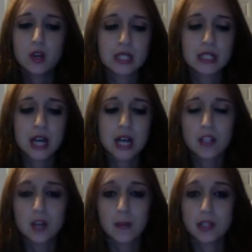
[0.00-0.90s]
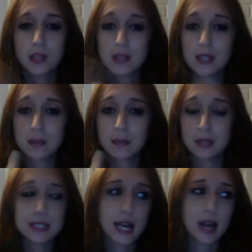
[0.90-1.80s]
dots on my lips and then
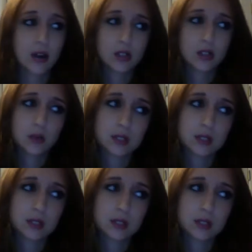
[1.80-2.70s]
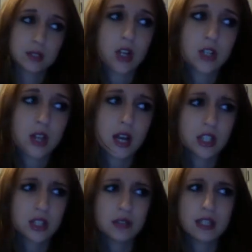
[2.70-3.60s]
blend it out so it wasn't as harsh, and I
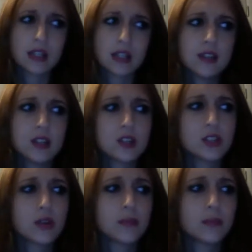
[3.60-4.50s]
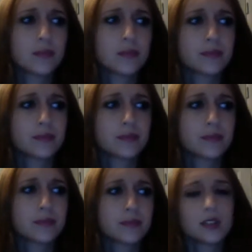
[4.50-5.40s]
actually really like it. So
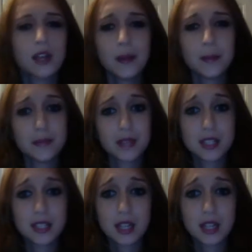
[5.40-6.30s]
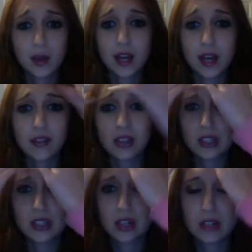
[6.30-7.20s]
yeah, that's kind of why I have like the
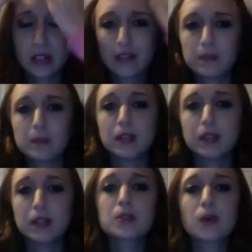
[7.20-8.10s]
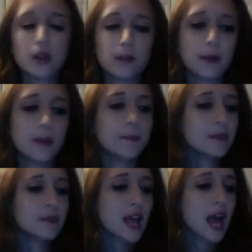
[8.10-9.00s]
dark vampy lips going on. But
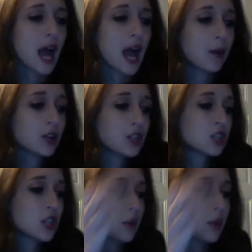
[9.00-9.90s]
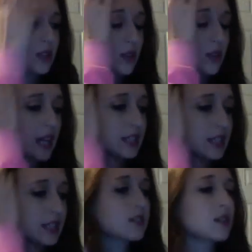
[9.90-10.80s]
I wanted to share with you guys
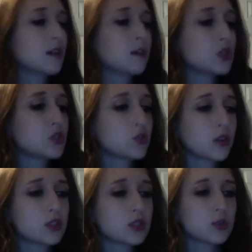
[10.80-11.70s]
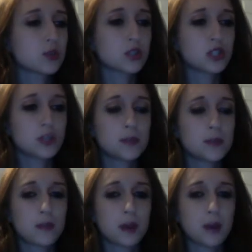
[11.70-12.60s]
some drugstore dupes
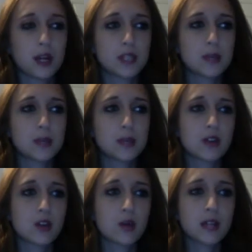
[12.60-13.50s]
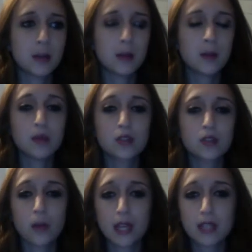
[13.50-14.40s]
of products because I know a lot of people
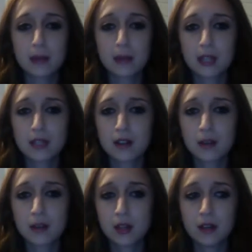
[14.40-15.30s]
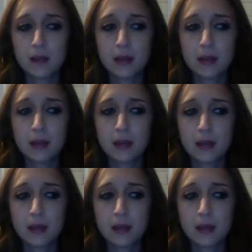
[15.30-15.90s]
don't like spending a ton of money on makeup.